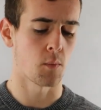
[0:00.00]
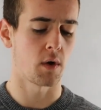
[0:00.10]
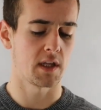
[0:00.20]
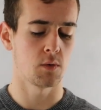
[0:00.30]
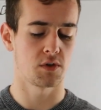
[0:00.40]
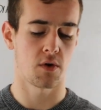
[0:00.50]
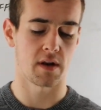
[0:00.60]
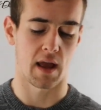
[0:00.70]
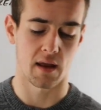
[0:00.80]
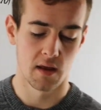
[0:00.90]
on what he was
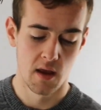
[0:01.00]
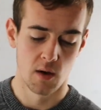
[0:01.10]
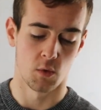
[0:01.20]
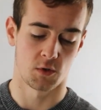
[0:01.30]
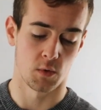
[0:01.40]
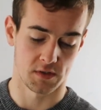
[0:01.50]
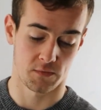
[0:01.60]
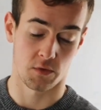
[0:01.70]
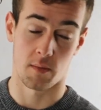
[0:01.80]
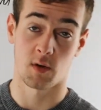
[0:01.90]
good at, which was
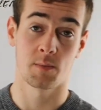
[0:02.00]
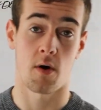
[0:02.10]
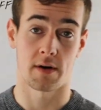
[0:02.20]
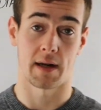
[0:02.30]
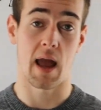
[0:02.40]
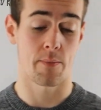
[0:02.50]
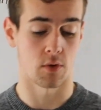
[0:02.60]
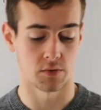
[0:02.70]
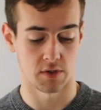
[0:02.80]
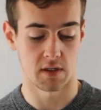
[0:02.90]
for the most part at
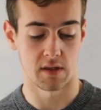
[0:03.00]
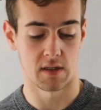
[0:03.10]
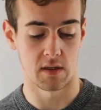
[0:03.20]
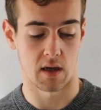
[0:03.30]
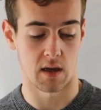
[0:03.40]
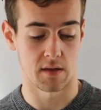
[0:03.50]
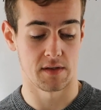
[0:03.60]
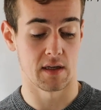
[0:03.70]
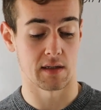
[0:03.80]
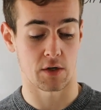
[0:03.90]
Apple, the, the, uh,
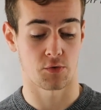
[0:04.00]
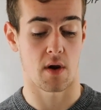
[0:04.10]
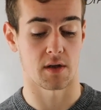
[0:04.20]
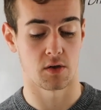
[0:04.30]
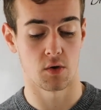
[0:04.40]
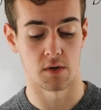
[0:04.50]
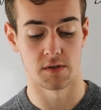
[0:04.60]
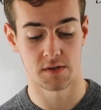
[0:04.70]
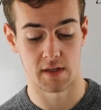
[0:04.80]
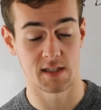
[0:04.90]
the electronic
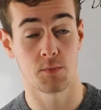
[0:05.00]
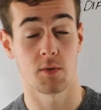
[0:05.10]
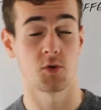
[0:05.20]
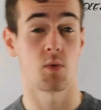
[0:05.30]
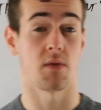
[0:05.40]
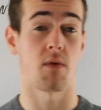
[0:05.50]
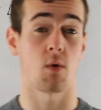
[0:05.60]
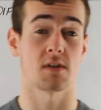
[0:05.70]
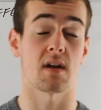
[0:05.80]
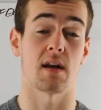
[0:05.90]
goods. That's pretty much what he
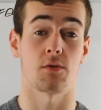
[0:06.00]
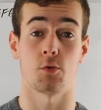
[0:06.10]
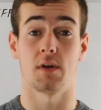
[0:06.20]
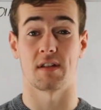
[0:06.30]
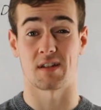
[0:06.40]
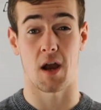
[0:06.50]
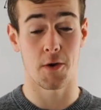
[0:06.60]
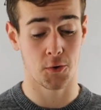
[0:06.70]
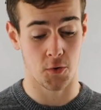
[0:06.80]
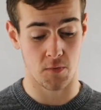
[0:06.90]
focused on through his
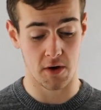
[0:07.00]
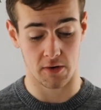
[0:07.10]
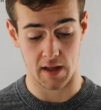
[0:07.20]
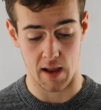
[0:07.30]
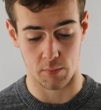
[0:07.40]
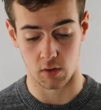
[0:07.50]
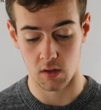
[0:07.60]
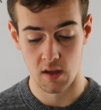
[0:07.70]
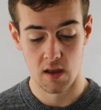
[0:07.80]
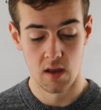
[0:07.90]
entire career at
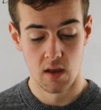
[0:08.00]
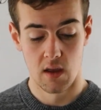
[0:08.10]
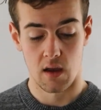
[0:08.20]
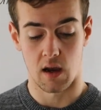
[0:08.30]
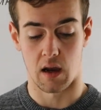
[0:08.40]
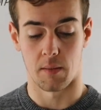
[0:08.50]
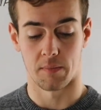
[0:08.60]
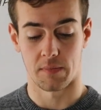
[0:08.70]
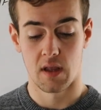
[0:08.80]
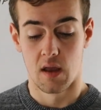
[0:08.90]
Apple.
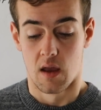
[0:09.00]
Um,